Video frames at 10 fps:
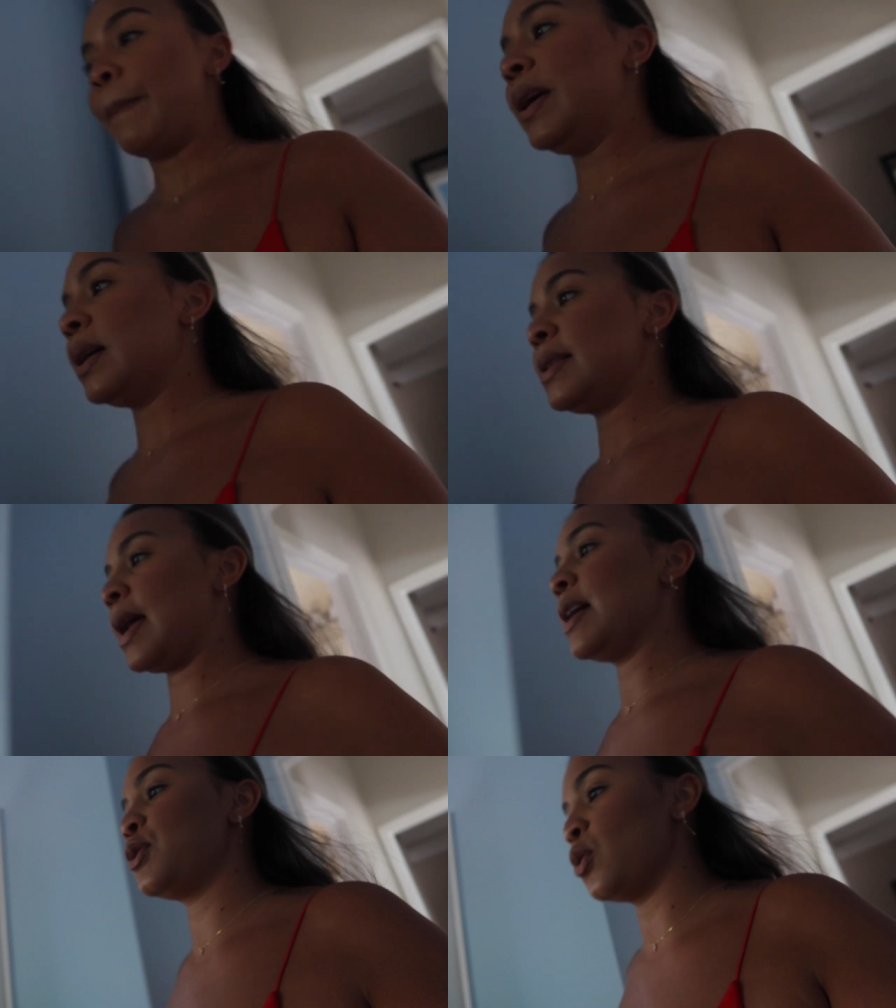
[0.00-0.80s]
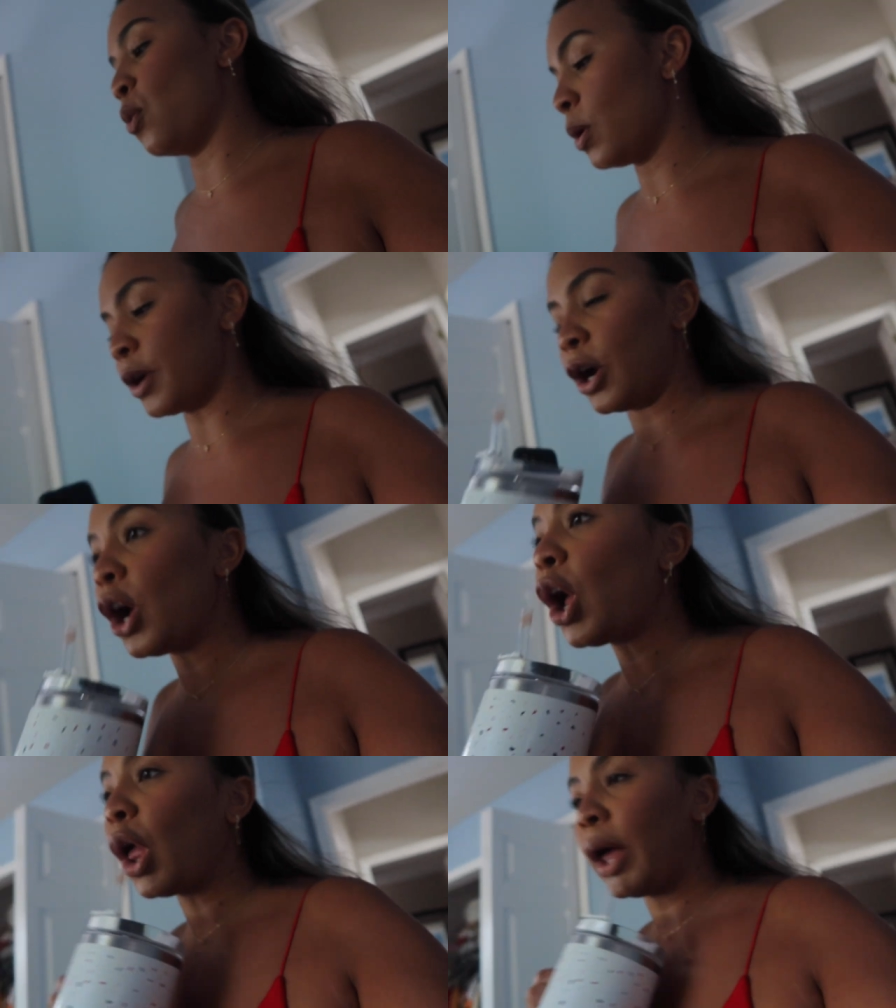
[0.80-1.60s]
because it has no
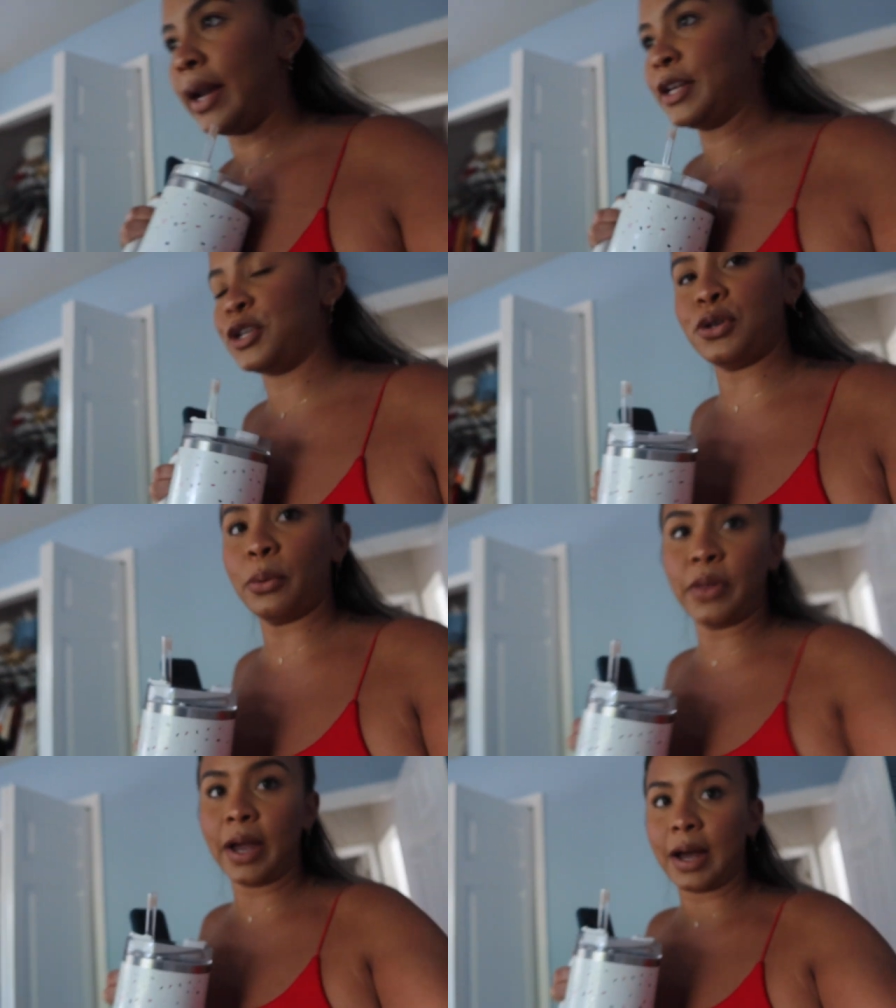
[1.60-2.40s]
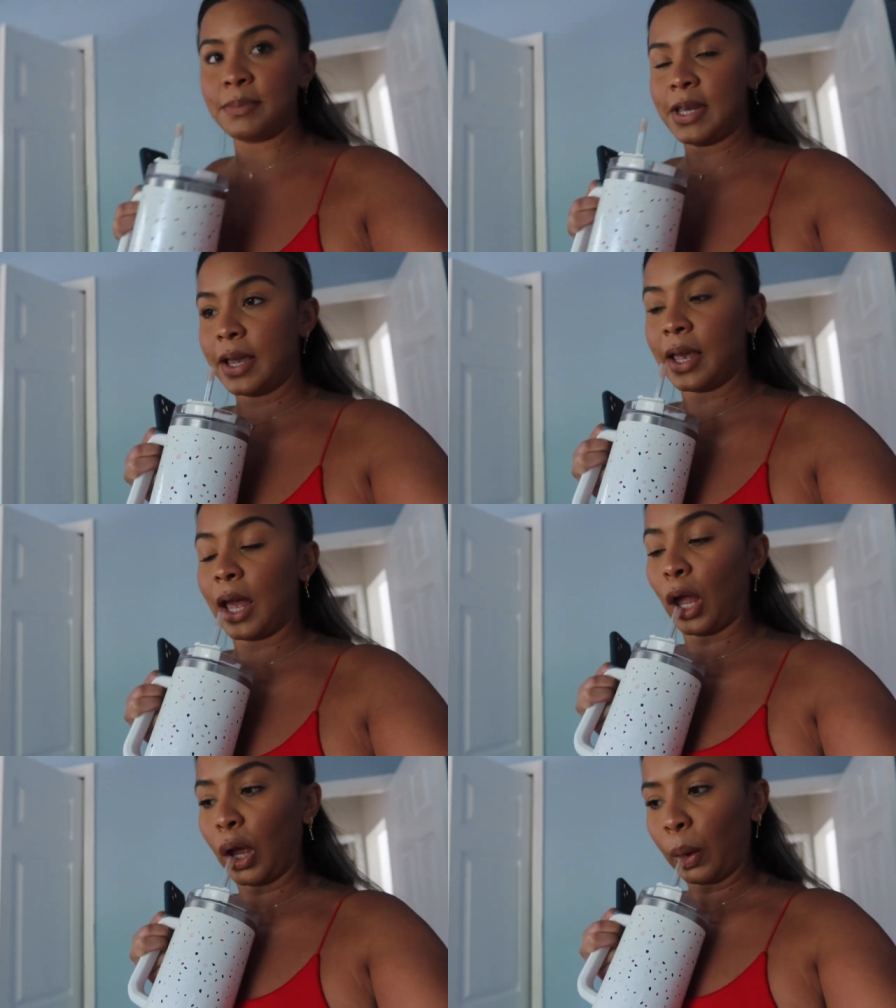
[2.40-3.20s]
order. And I just don't think I'm
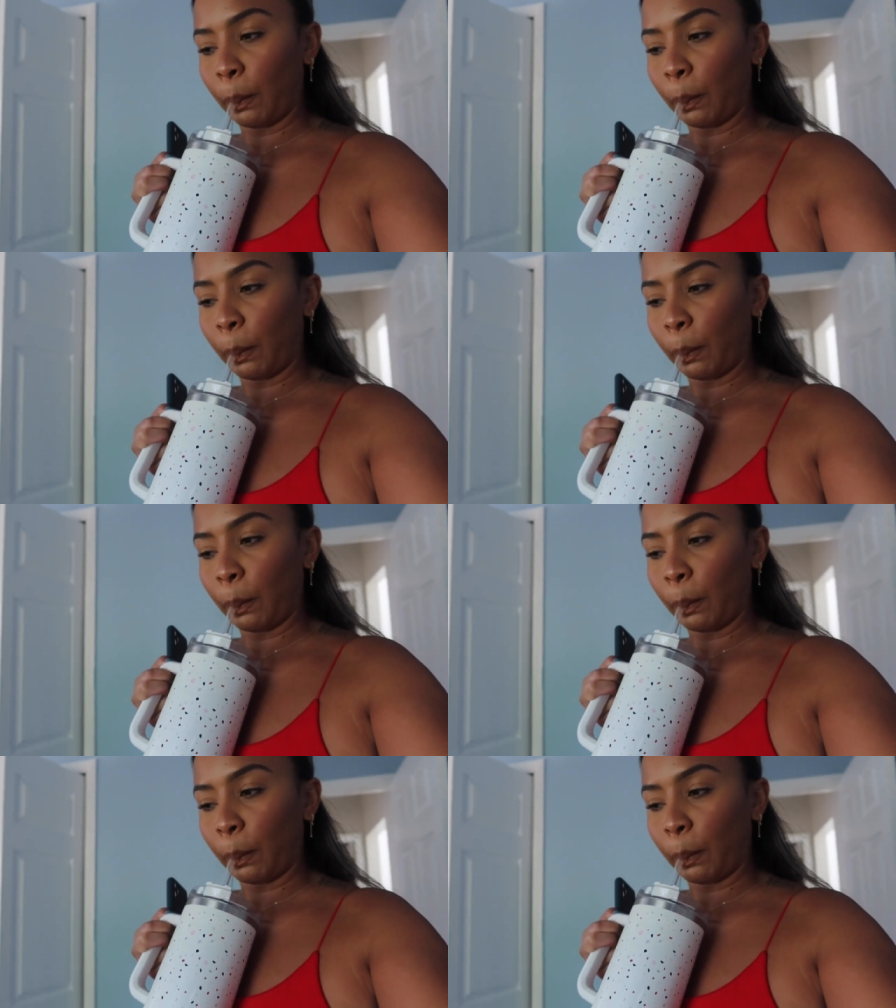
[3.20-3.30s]
taking